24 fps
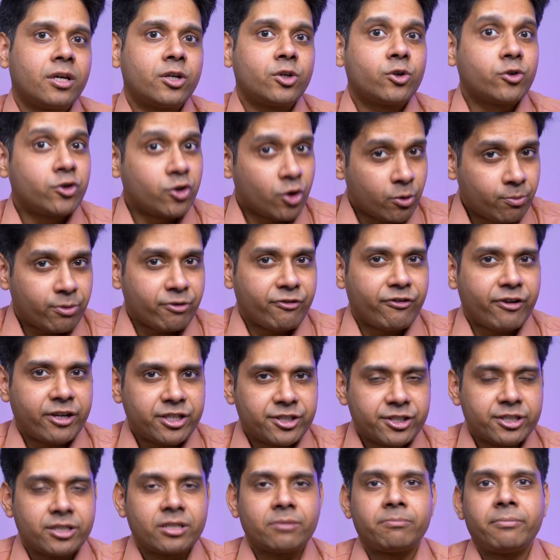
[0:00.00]
to your
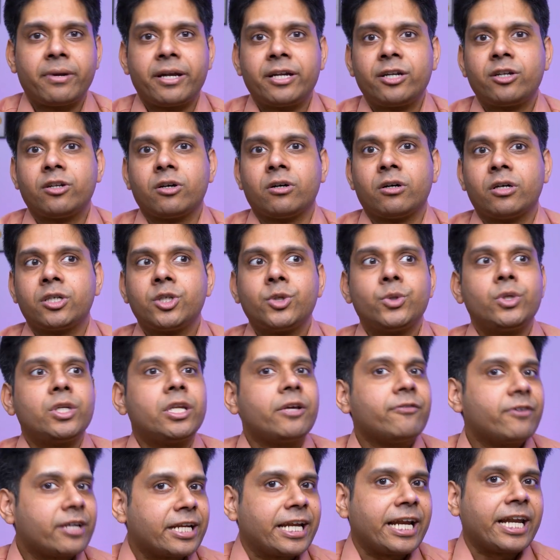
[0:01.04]
professional mentor, you will
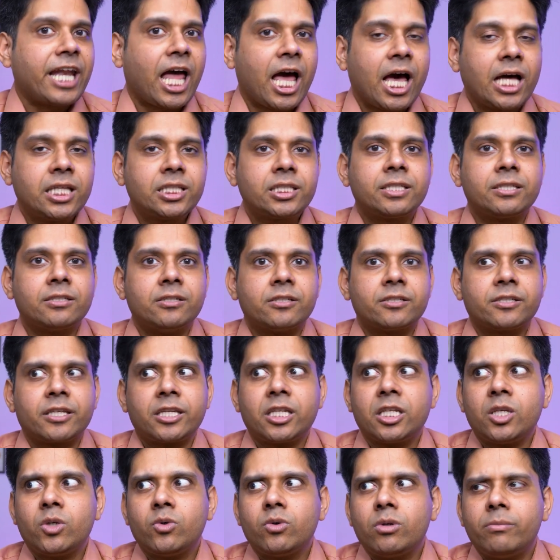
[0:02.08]
never get answers
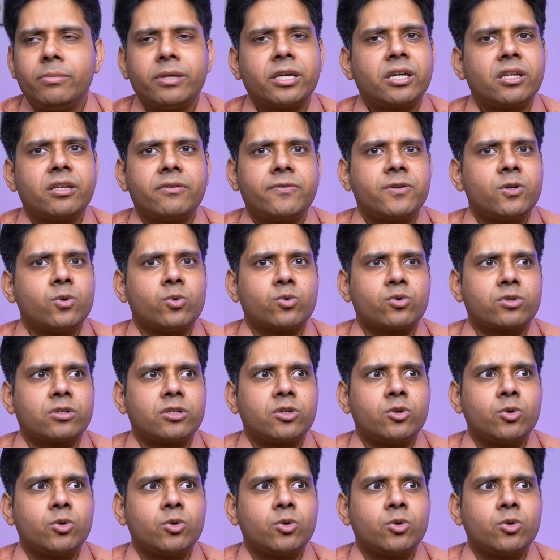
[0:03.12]
and you will be confused.